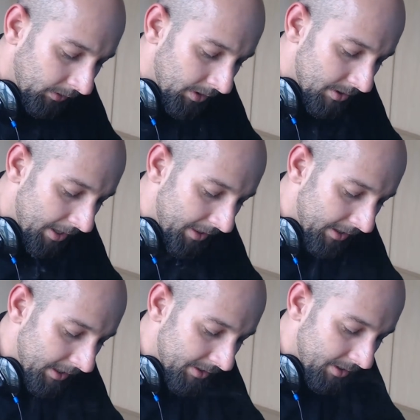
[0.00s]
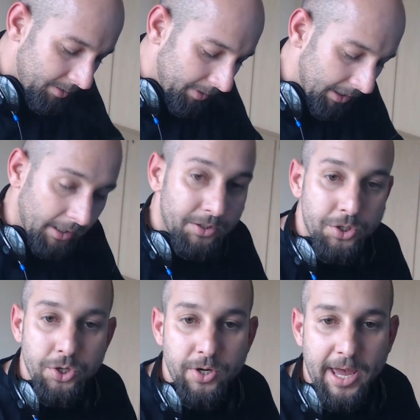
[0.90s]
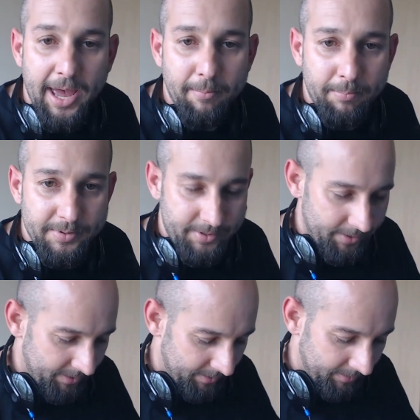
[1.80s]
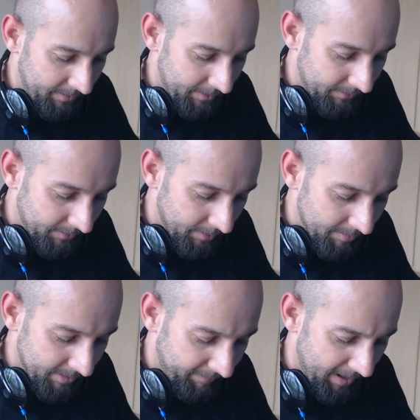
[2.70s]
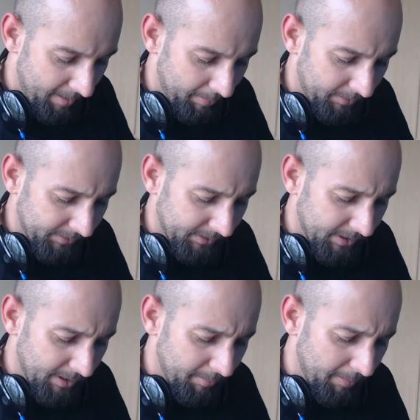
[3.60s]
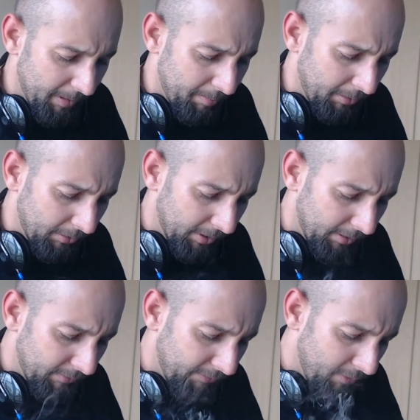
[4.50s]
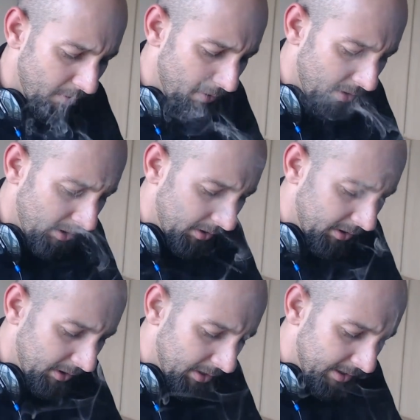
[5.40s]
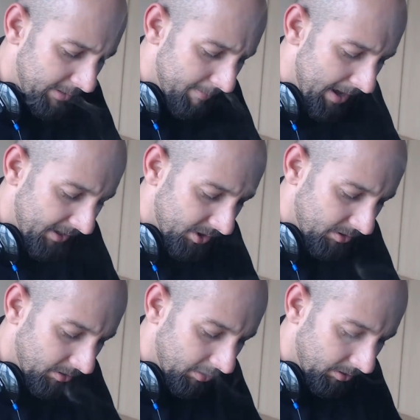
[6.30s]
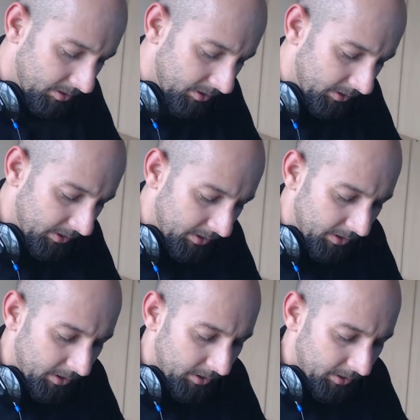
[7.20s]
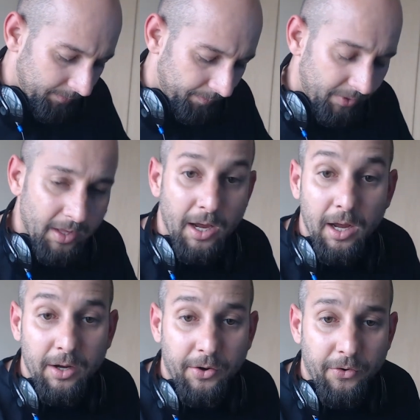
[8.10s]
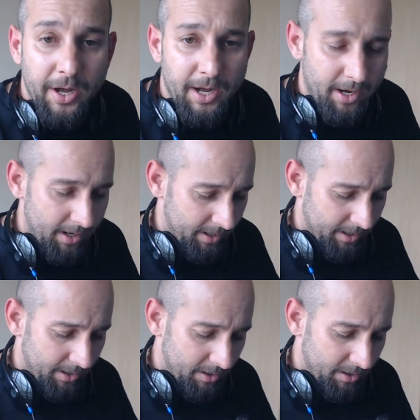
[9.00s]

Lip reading: So I think there's going to be like two camps in terms of apples. There's going to be people looking for the magical green